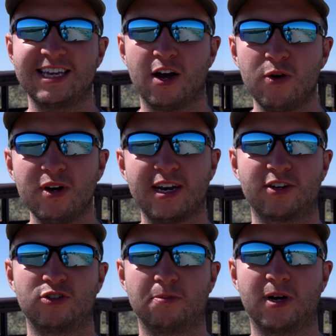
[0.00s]
the only
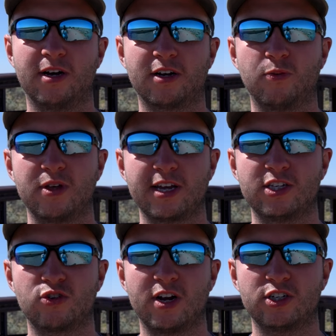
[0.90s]
national park with a
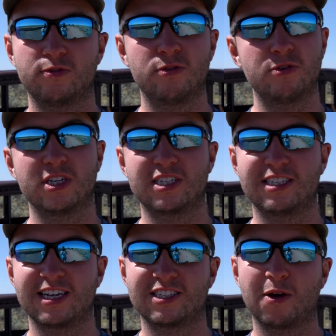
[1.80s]
stretch of Route
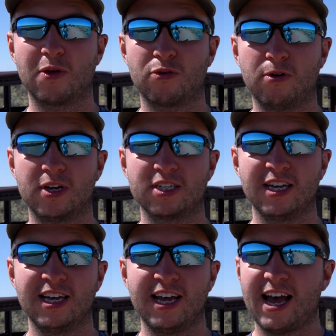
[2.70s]
66 going through it.
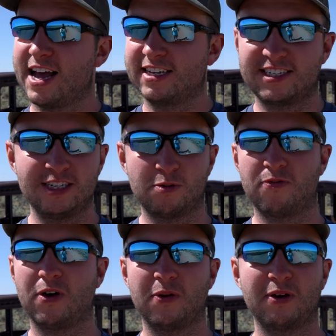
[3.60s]
And since we're
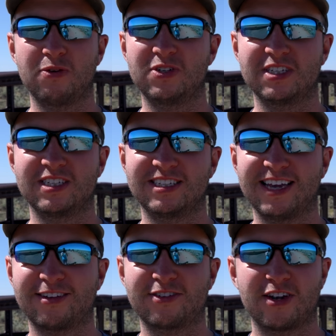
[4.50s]
following Route
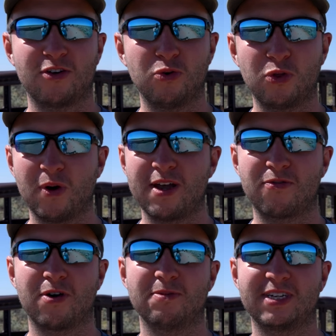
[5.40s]
66 all the way
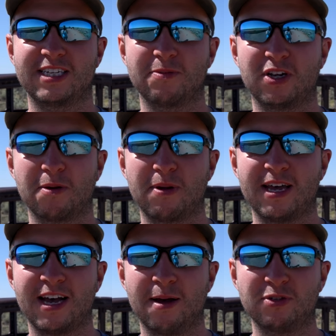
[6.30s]
from Santa Monica
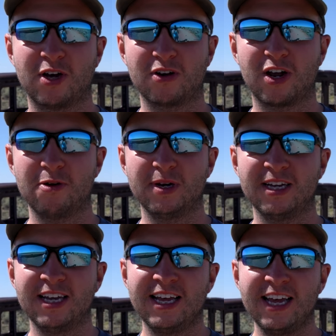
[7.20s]
Pier up to Oklahoma,
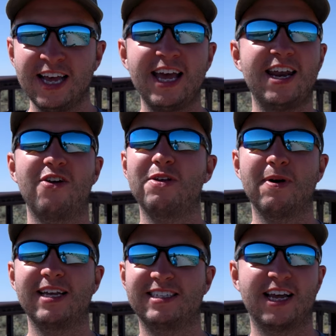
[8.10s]
it only
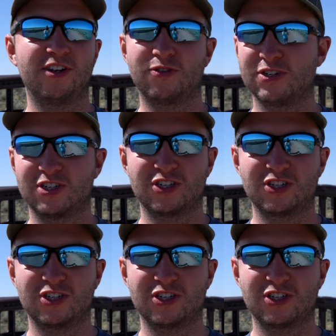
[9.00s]
made sense for us to